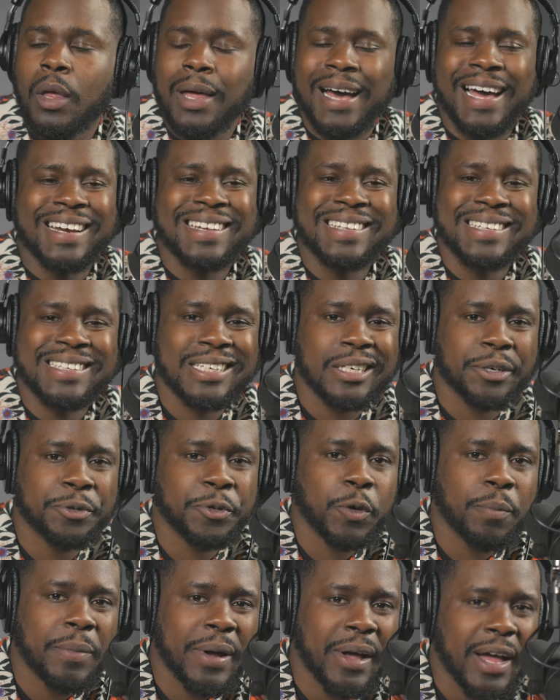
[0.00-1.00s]
I need to tell
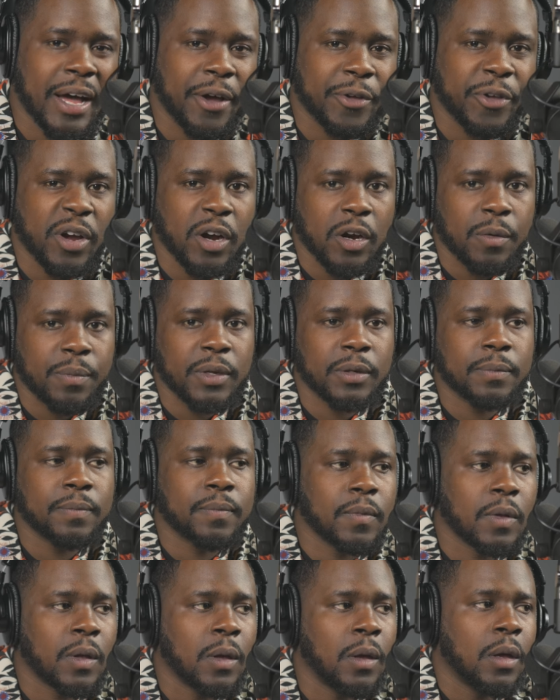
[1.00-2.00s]
you about how you hurt me,
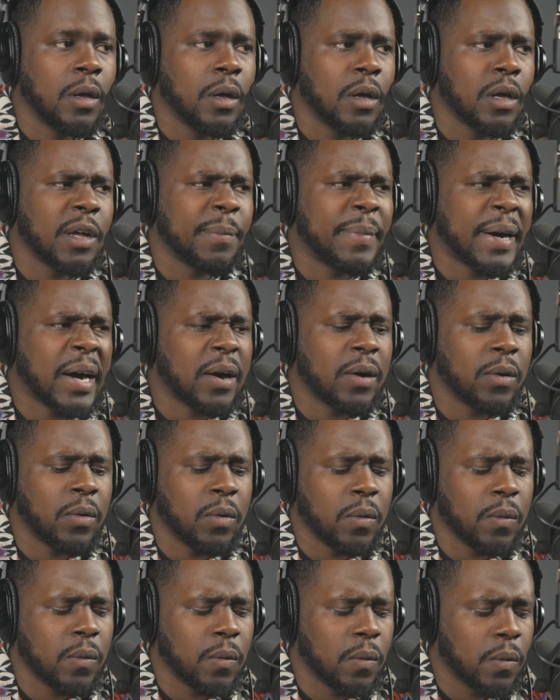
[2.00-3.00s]
about
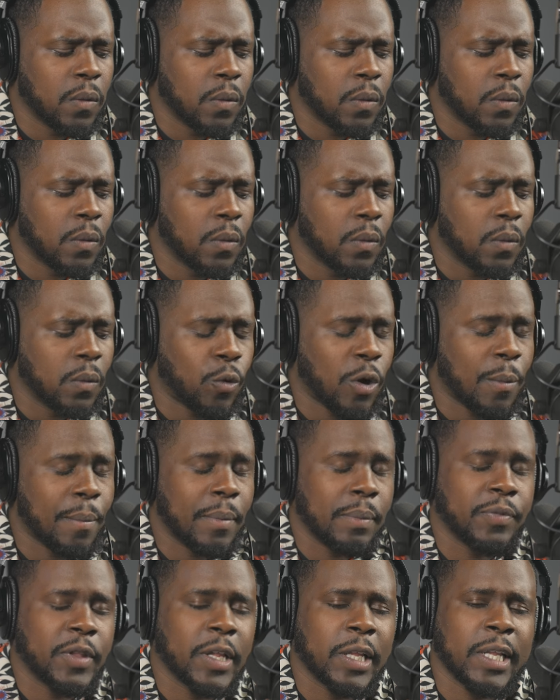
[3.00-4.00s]

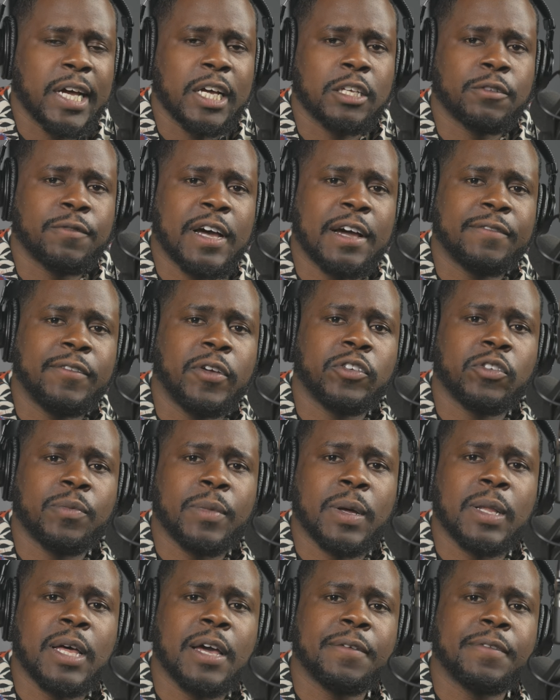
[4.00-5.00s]
what the last five years of
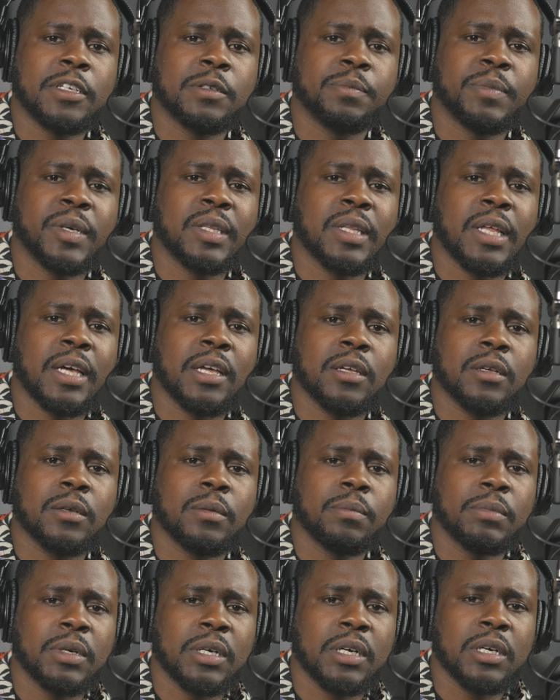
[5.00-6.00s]
my life has been like
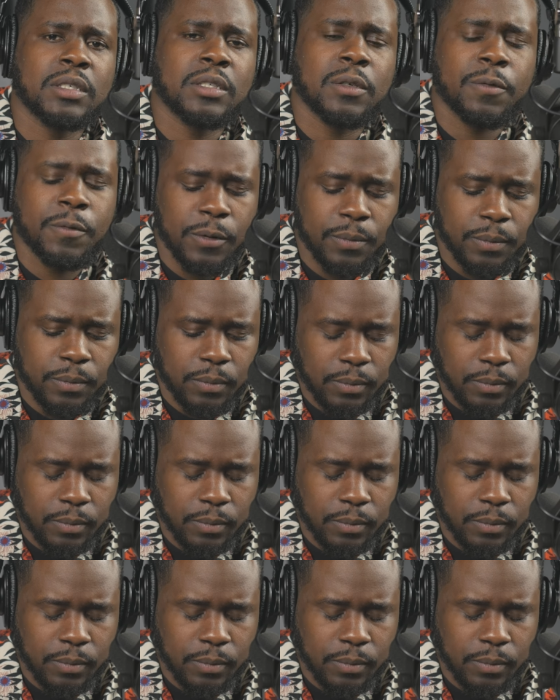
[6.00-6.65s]
because of you.